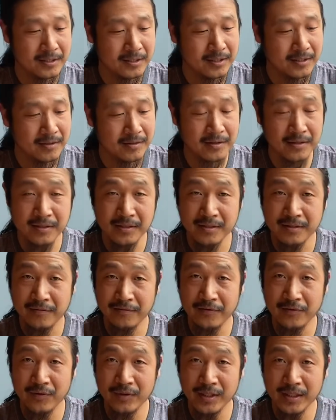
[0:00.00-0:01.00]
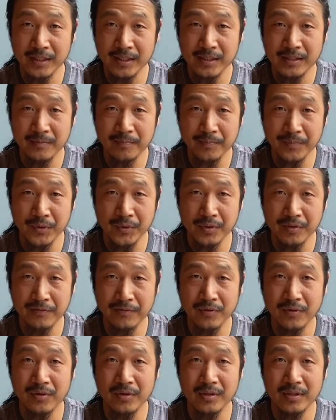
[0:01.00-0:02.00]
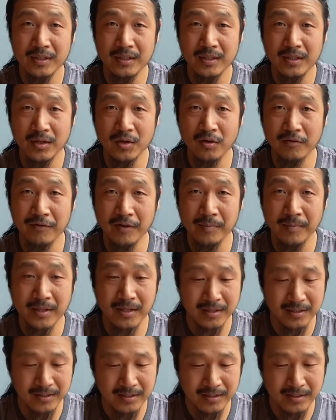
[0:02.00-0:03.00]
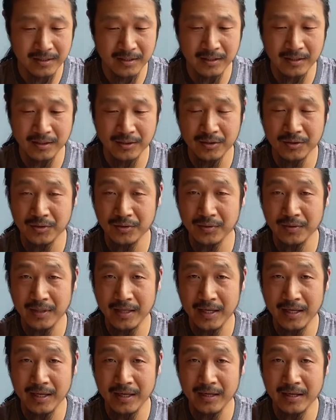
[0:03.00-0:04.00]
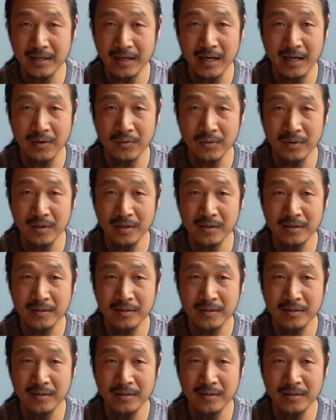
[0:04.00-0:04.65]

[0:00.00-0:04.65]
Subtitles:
this free, beautiful coffee mug to our